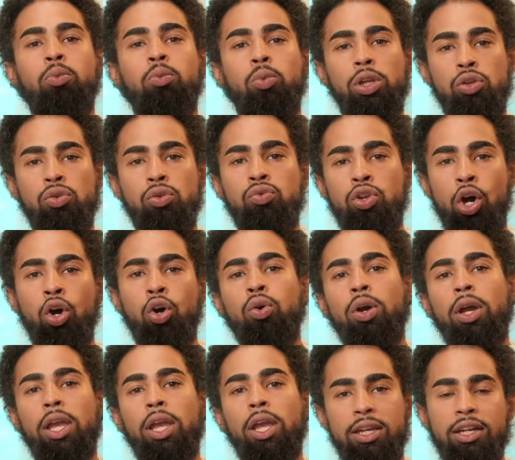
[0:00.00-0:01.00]
when you know
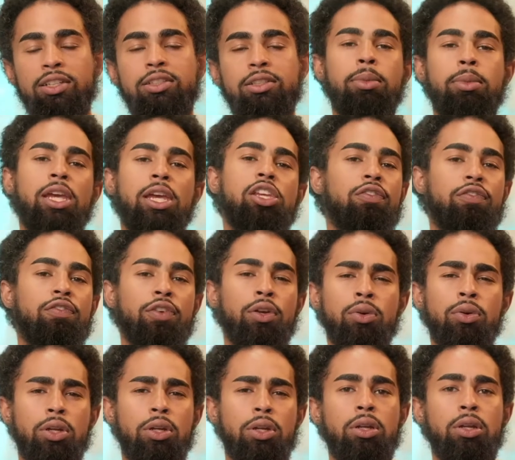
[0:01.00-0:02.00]
it doesn't make you feel
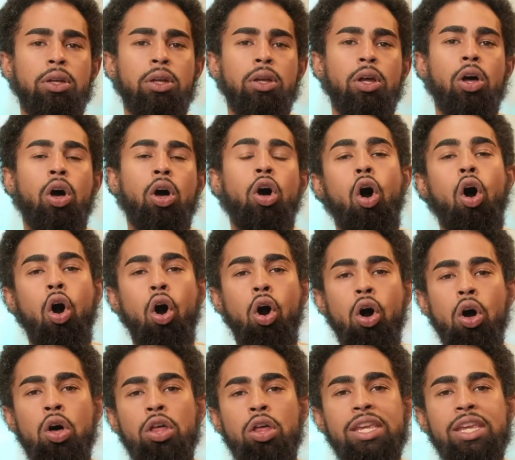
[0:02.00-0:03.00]
good?
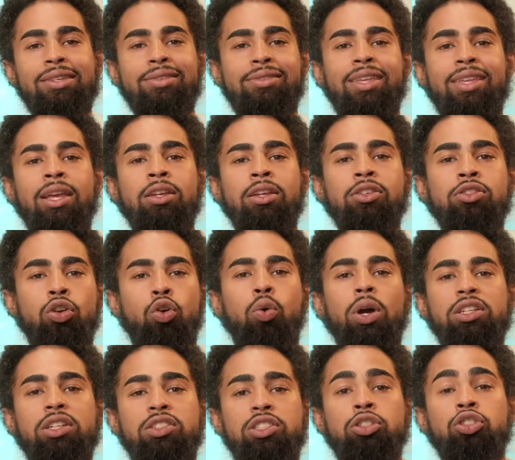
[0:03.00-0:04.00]
All these things are
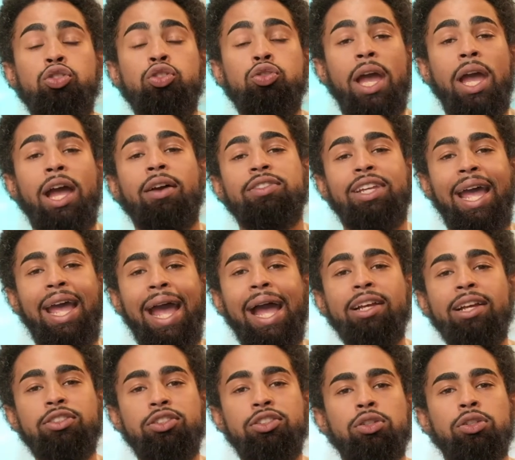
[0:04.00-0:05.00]
questions you have to
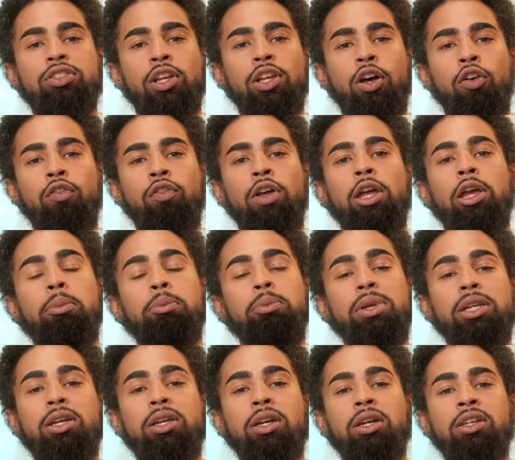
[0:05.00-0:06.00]
ask yourself
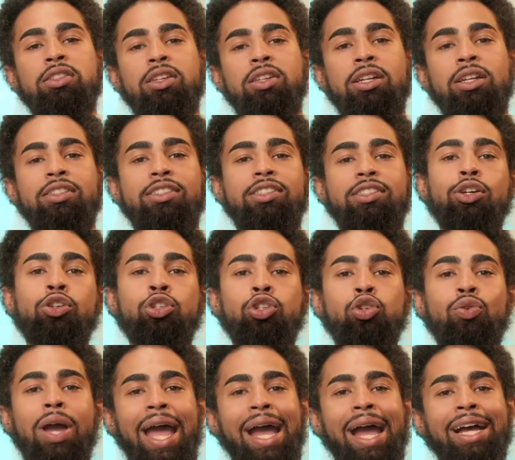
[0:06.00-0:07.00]
because until
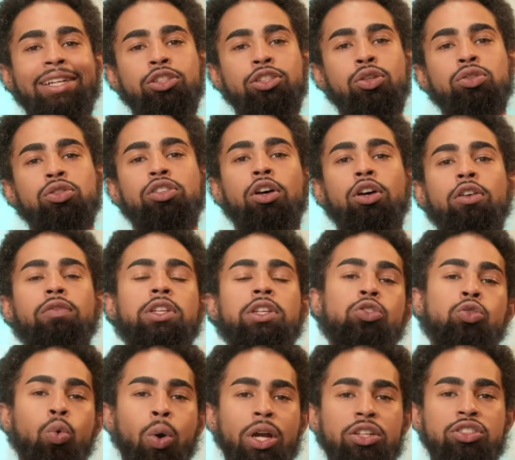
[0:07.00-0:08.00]
you ask yourself these
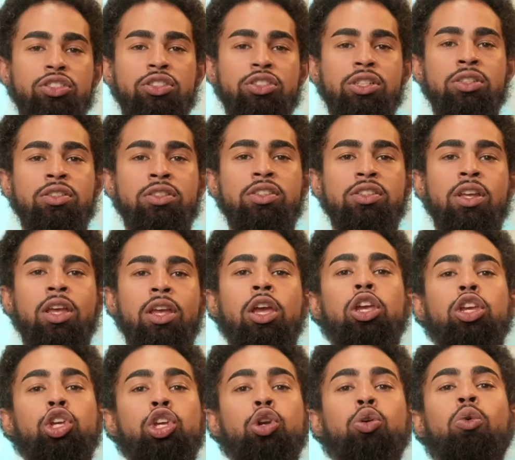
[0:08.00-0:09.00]
questions,
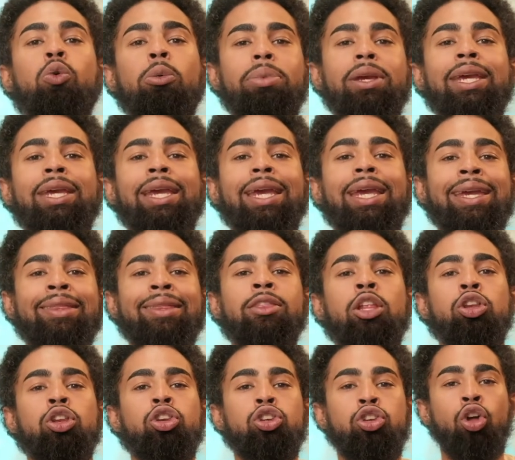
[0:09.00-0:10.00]
you will be in the
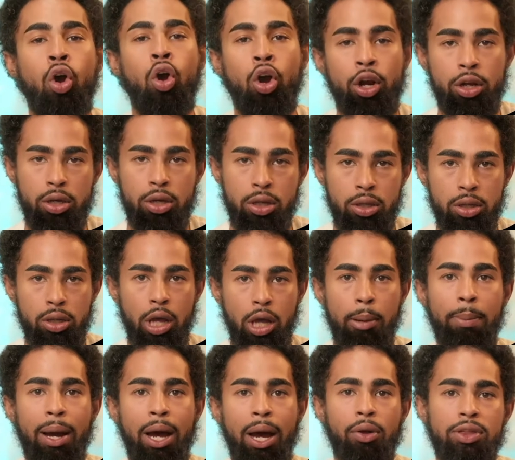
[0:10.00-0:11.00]
dark
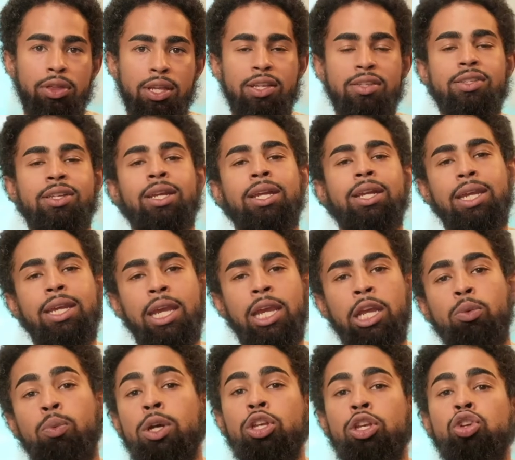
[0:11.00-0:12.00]
about this. And
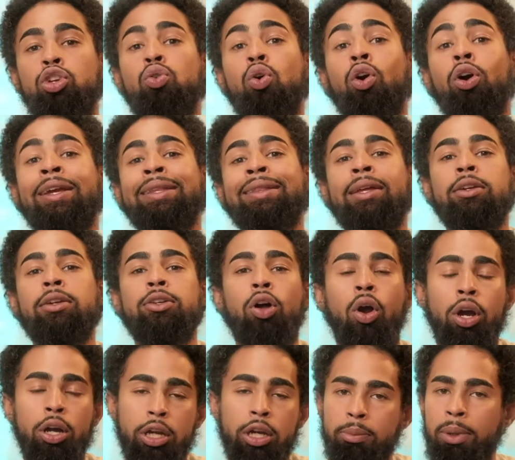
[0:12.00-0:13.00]
again, when you are in the
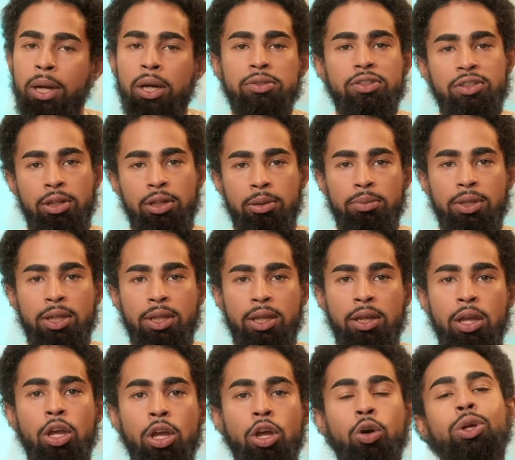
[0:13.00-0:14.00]
dark about something,
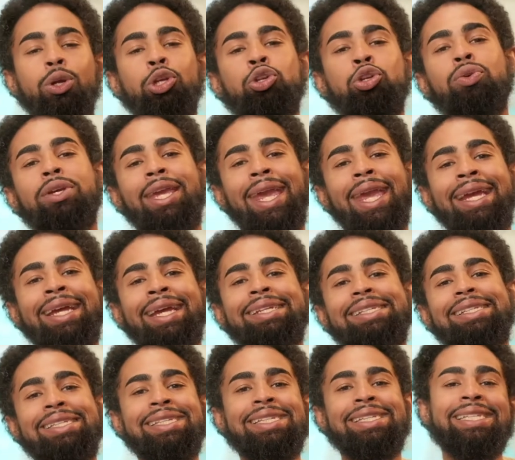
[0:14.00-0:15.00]
when you can't
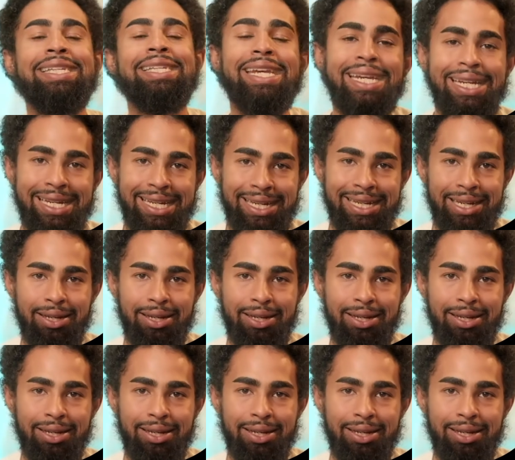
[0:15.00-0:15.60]
see,